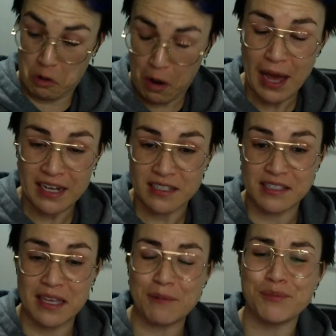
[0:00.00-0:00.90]
quite
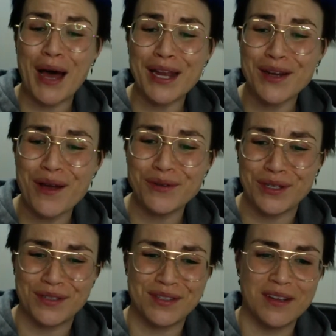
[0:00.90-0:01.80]
escaped my
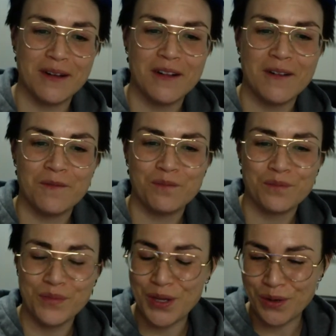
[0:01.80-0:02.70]
notice."
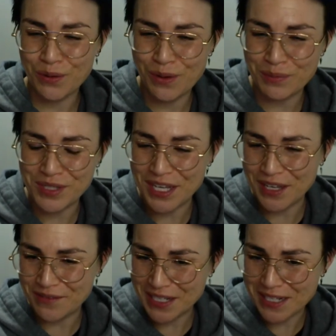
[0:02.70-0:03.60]
"You
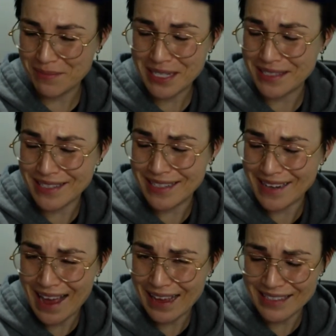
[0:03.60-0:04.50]
observed it, Mr.
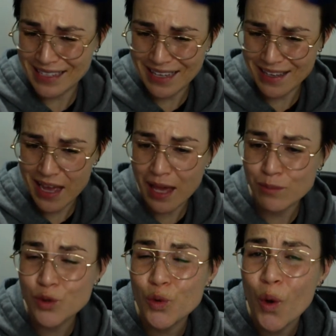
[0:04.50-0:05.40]
Darcy,
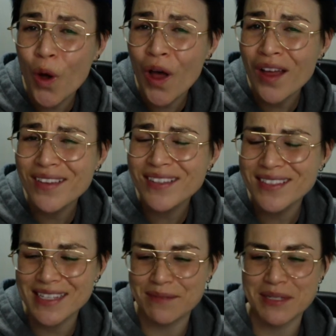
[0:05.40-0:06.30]
I'm sure,"
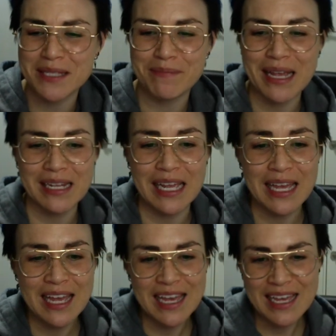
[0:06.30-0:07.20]
said Miss Bingley,
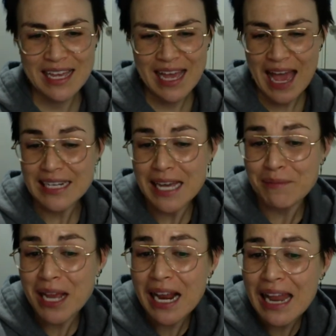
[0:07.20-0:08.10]
"and
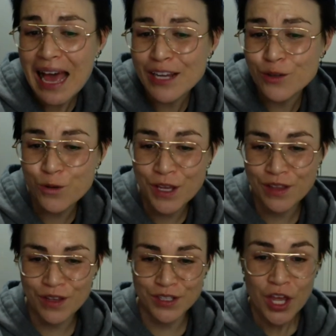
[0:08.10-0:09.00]
I'm inclined to
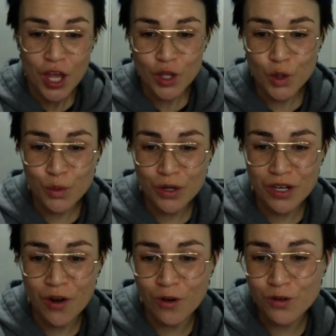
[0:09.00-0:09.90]
think that you would
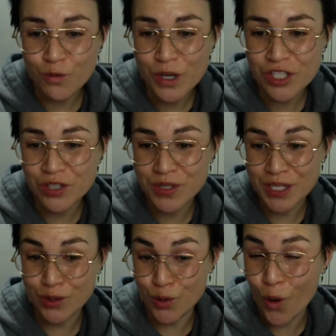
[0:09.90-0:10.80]
not wish to
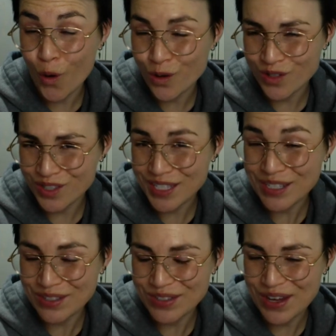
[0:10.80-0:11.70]
see your
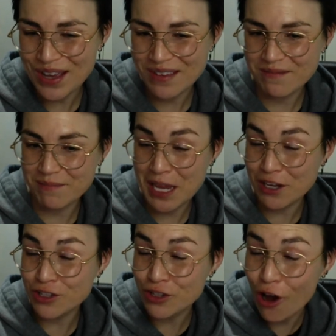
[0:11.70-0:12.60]
sister
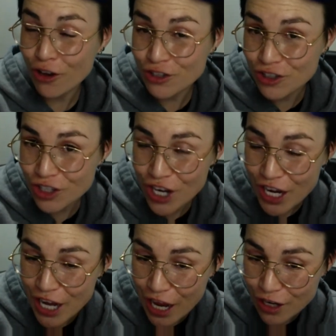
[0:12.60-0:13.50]
make such
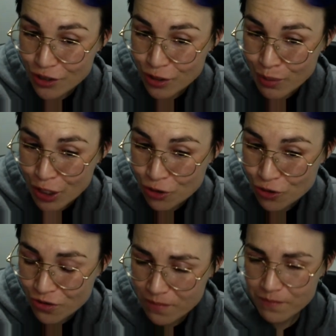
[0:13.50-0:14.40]
an exhibition."